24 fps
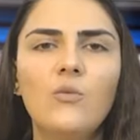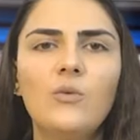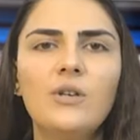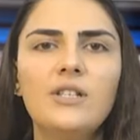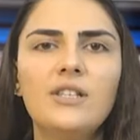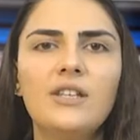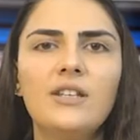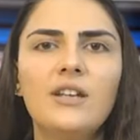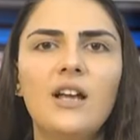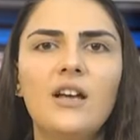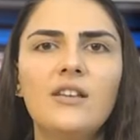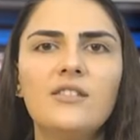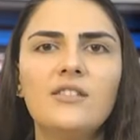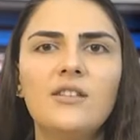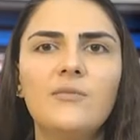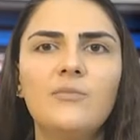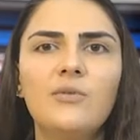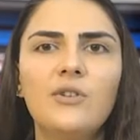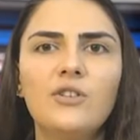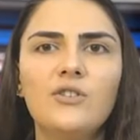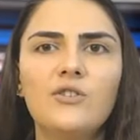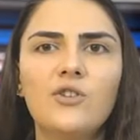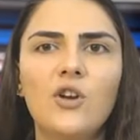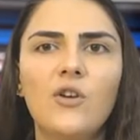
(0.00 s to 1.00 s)
within us to
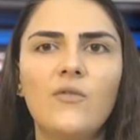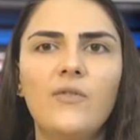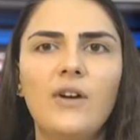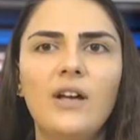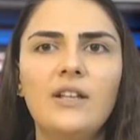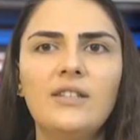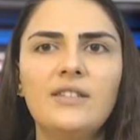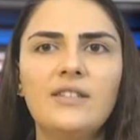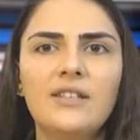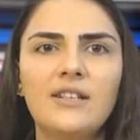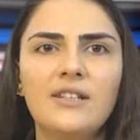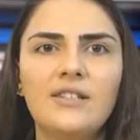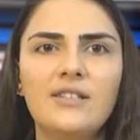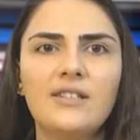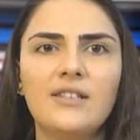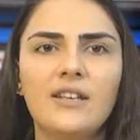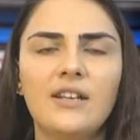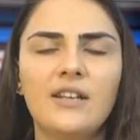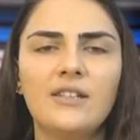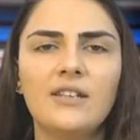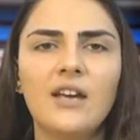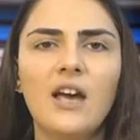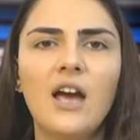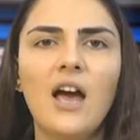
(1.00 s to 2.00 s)
preserve and
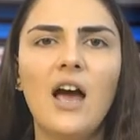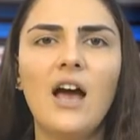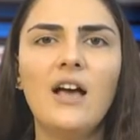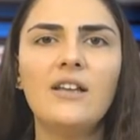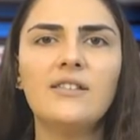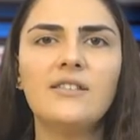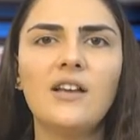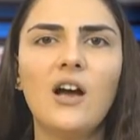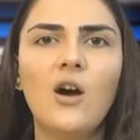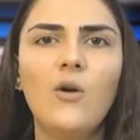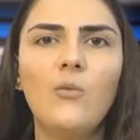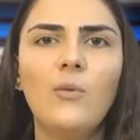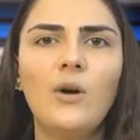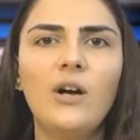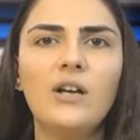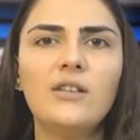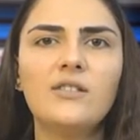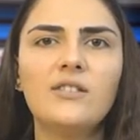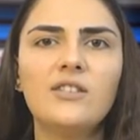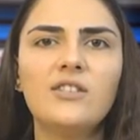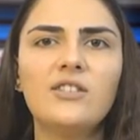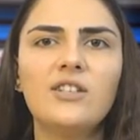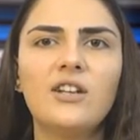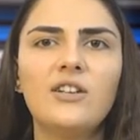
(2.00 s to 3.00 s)
succeed, as our
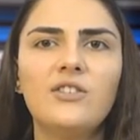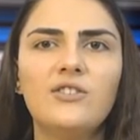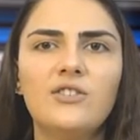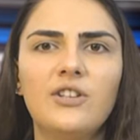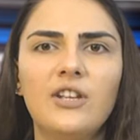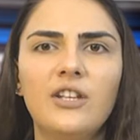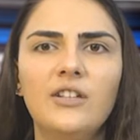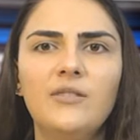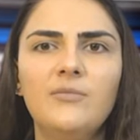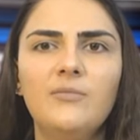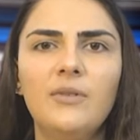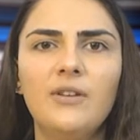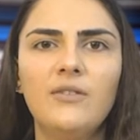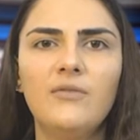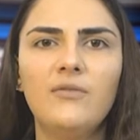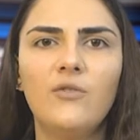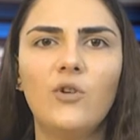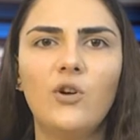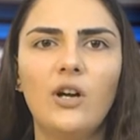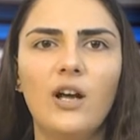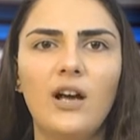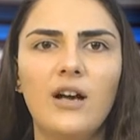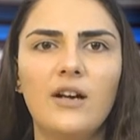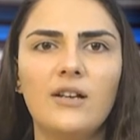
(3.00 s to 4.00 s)
ancestors did
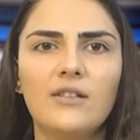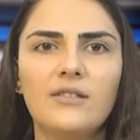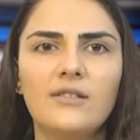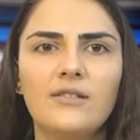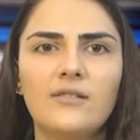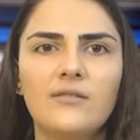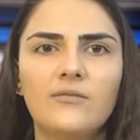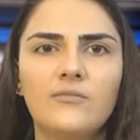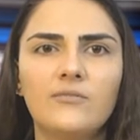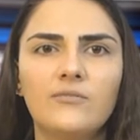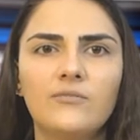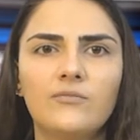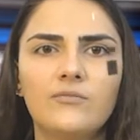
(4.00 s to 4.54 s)
before us.